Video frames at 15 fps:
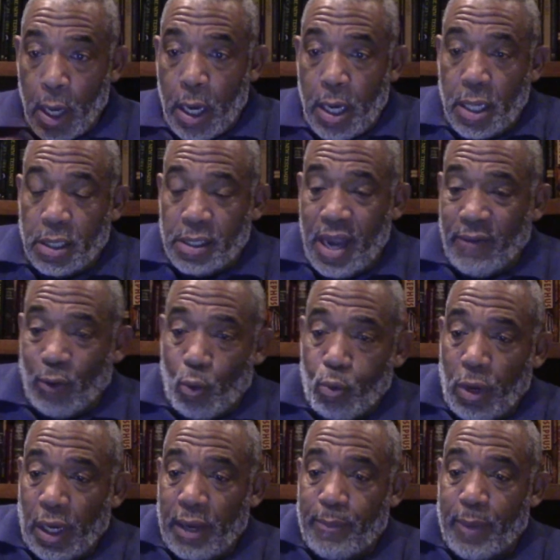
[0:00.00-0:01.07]
he has never
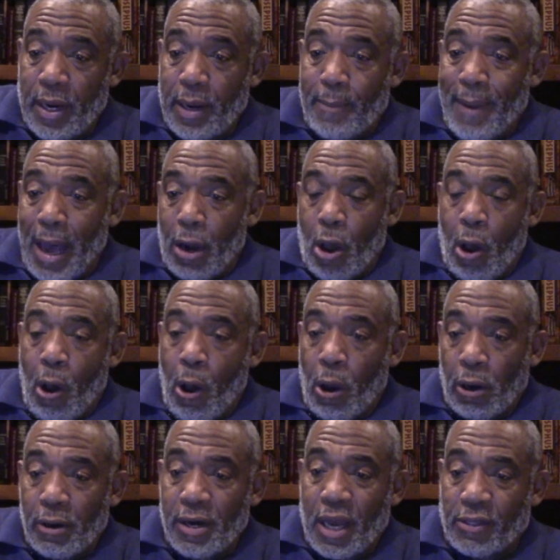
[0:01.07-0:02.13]
really been about
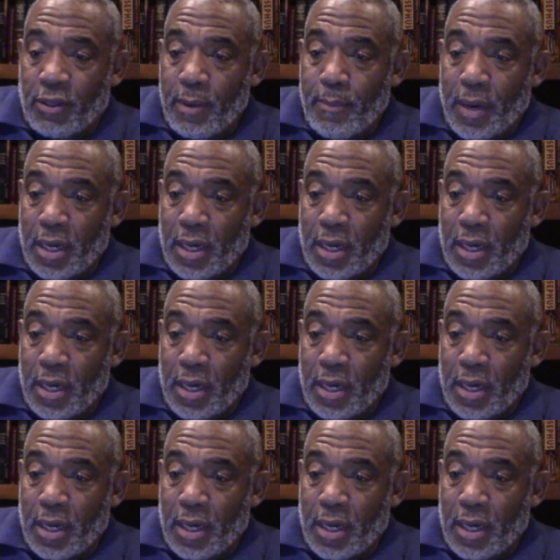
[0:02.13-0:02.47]
all or nothing,